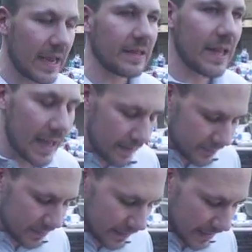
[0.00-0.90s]
and
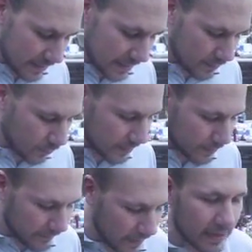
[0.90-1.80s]
lives lengthened with
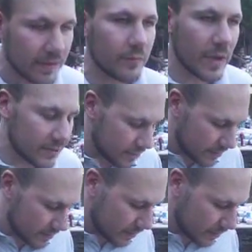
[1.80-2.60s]
preventative measures.